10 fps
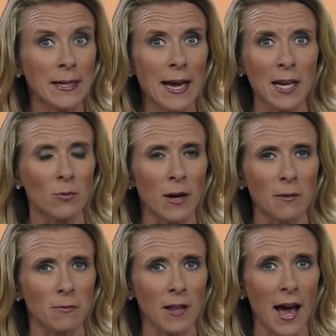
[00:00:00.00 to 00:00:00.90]
any
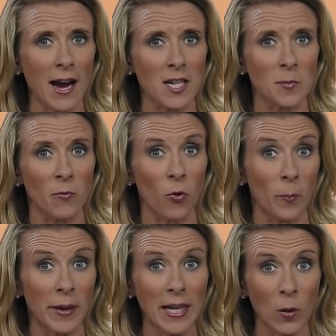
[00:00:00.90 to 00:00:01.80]
red flags before
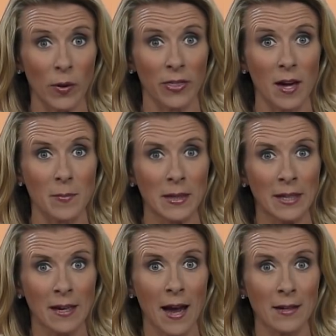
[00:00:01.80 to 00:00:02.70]
meeting with them,
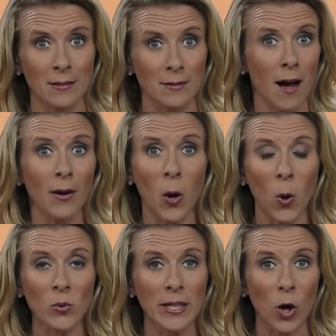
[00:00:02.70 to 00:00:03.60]
and not
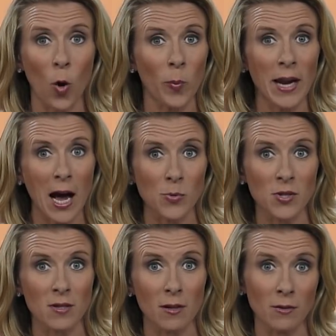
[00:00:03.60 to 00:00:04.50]
holding open
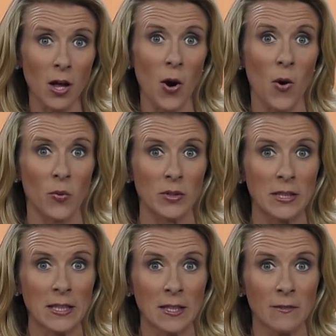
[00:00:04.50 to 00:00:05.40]
houses alone.
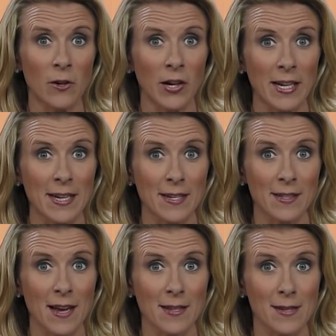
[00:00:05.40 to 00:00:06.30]
Fercadini
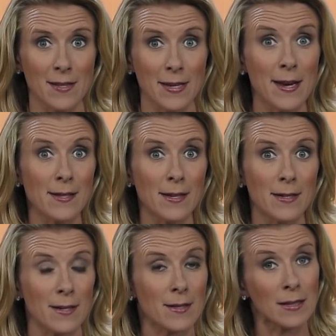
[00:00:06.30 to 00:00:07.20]
says it's easy
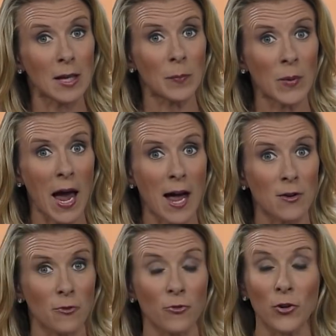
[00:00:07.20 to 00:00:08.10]
to slip
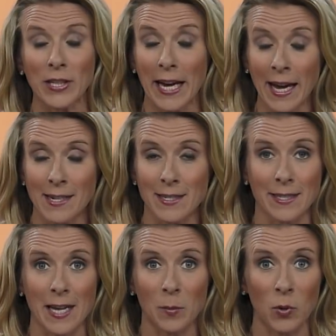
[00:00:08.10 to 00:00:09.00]
and forget to
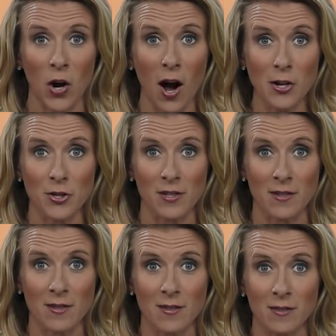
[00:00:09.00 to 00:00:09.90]
take
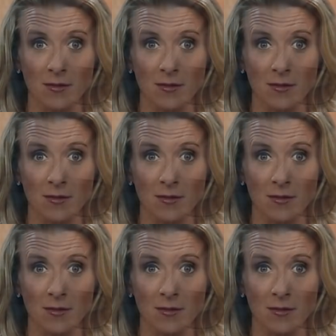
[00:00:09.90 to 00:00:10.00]
precautions.